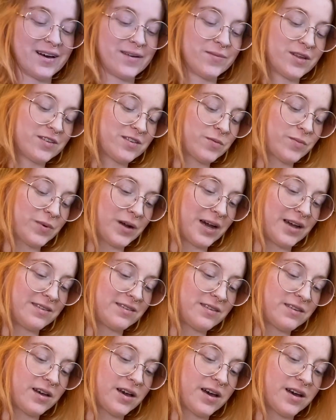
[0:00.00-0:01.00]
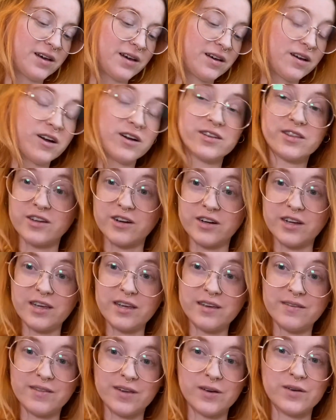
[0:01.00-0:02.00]
I'm not surprised. Card
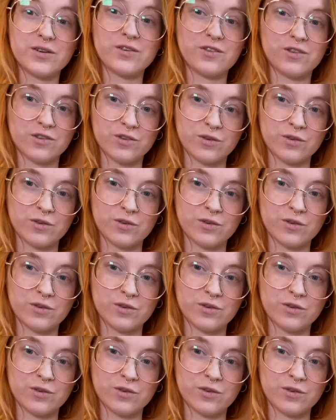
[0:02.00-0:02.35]
30, that reduces